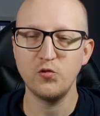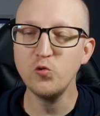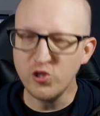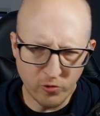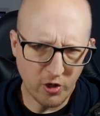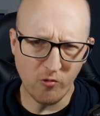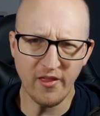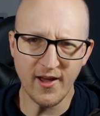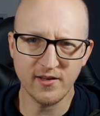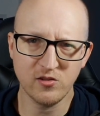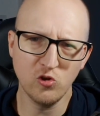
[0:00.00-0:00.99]
Do you know
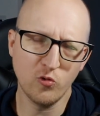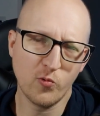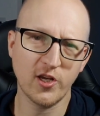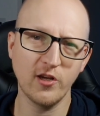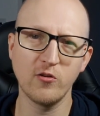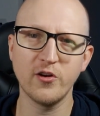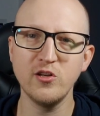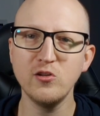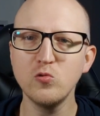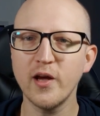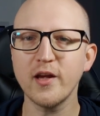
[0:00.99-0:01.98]
that you're working on a
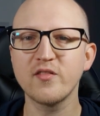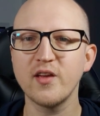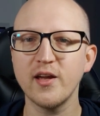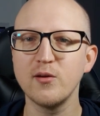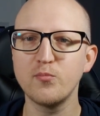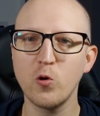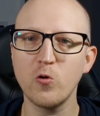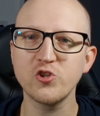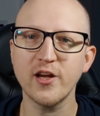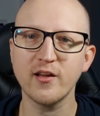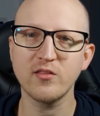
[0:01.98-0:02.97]
new exciting
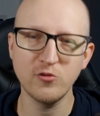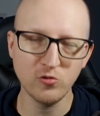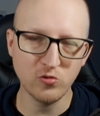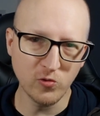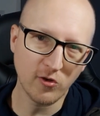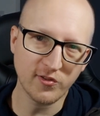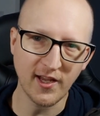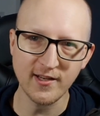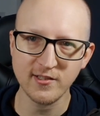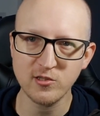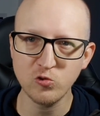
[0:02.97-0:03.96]
project, you do your
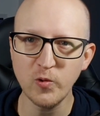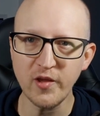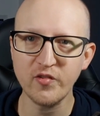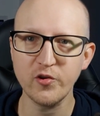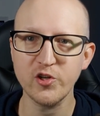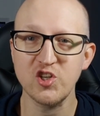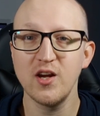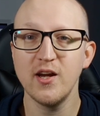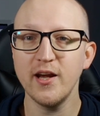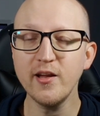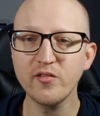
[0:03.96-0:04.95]
technical research,
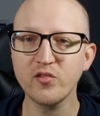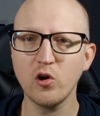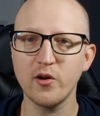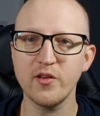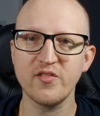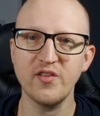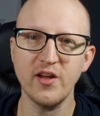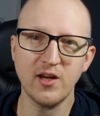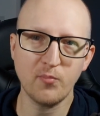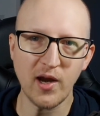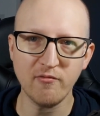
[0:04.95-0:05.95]
install and set
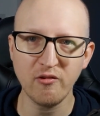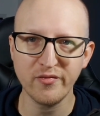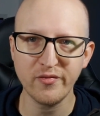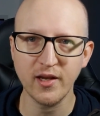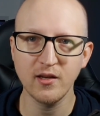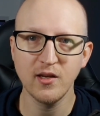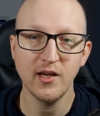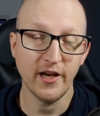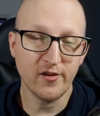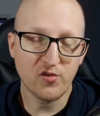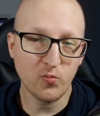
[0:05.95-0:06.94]
up everything,
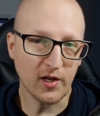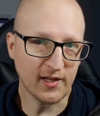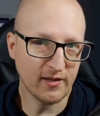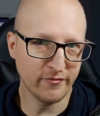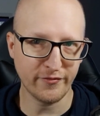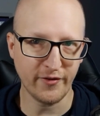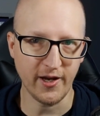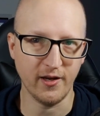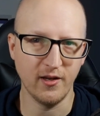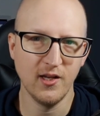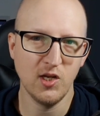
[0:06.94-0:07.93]
and it's working
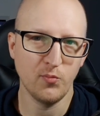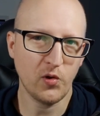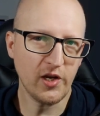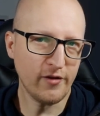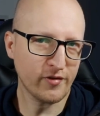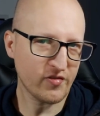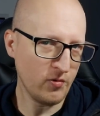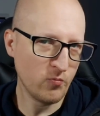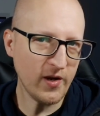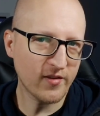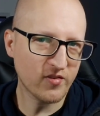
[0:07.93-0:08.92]
fine. But after
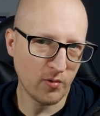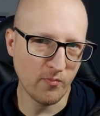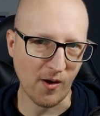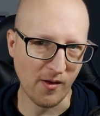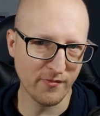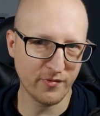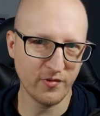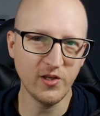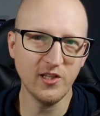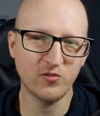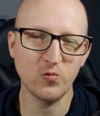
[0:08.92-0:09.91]
some weeks or months, you
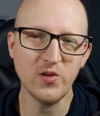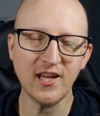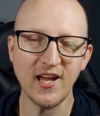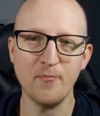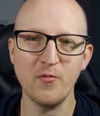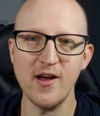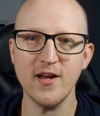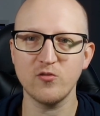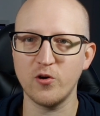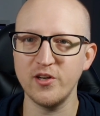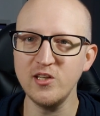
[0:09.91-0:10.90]
need to recap
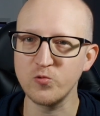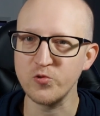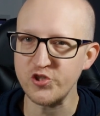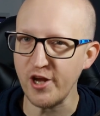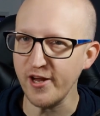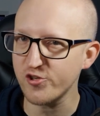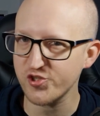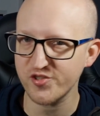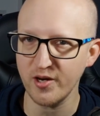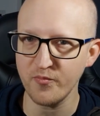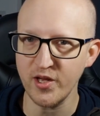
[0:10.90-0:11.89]
that or need to change
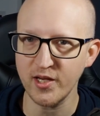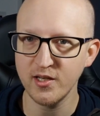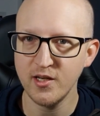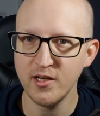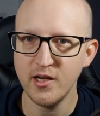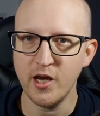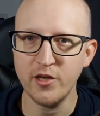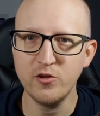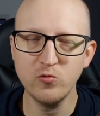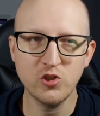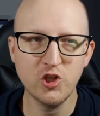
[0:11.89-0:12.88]
something, and
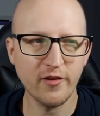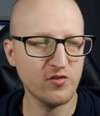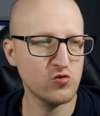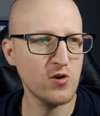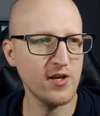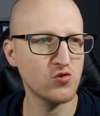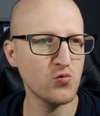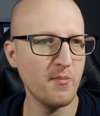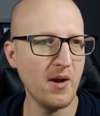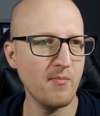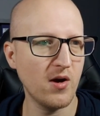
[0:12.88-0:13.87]
you just try to
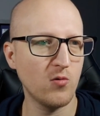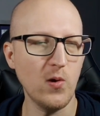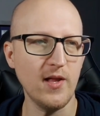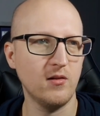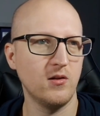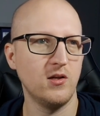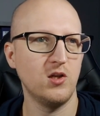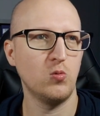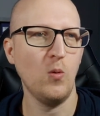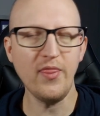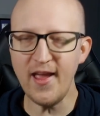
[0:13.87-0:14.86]
remember, well,
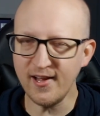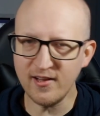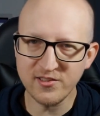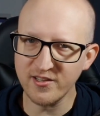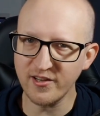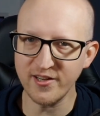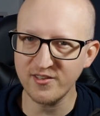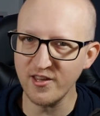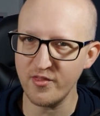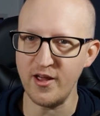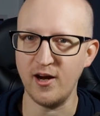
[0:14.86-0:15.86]
what the hell did I
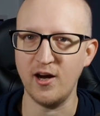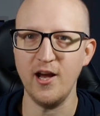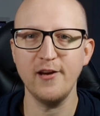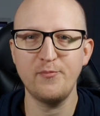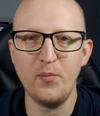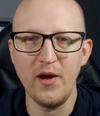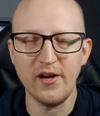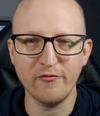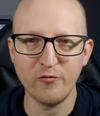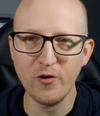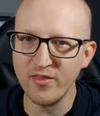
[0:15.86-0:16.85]
do there? I better
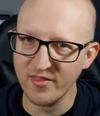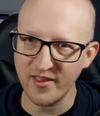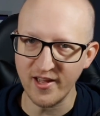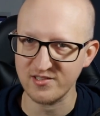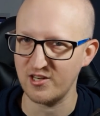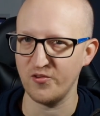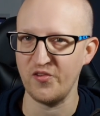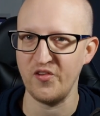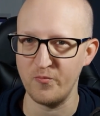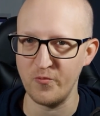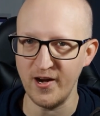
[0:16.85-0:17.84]
have written that down
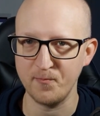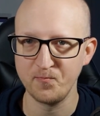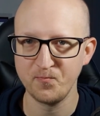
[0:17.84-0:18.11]
somewhere.